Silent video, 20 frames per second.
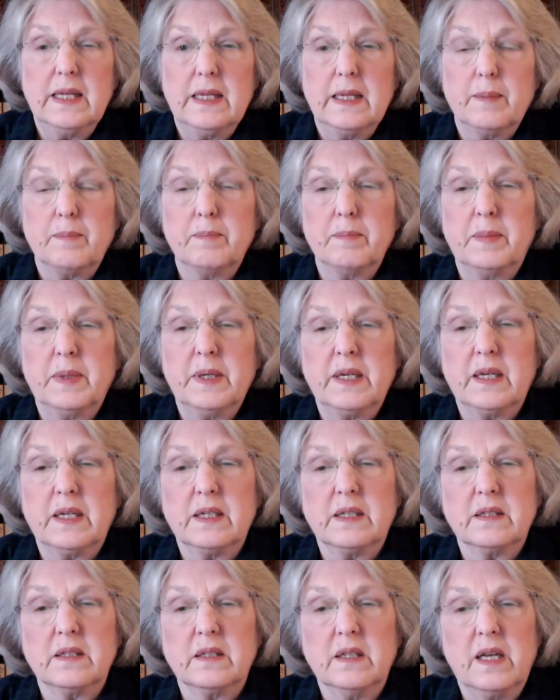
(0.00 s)
but
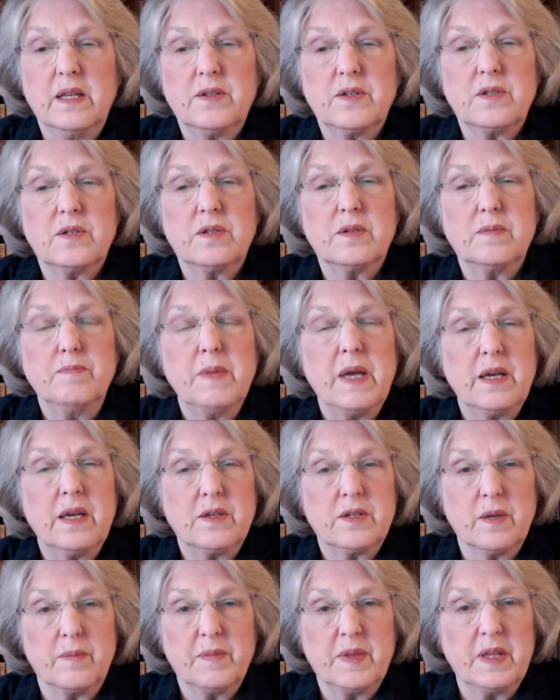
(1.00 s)
let's make
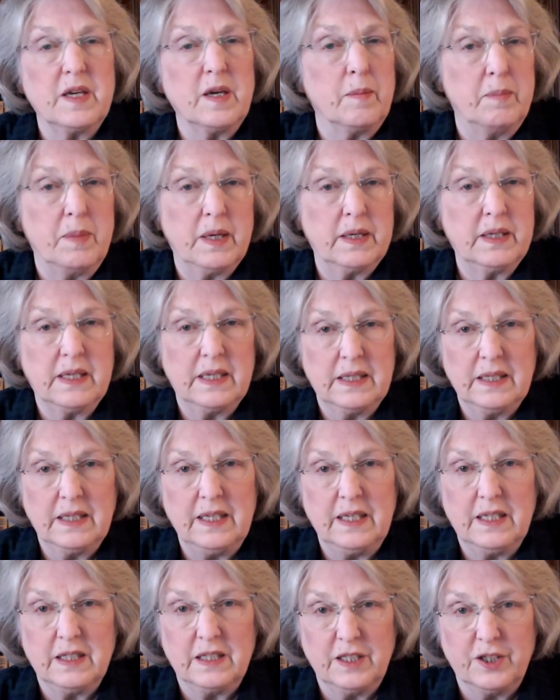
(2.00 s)
something abundantly
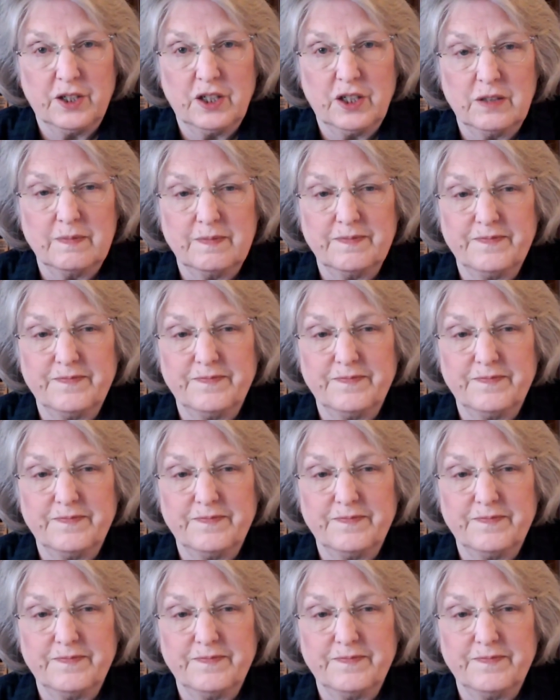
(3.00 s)
clear.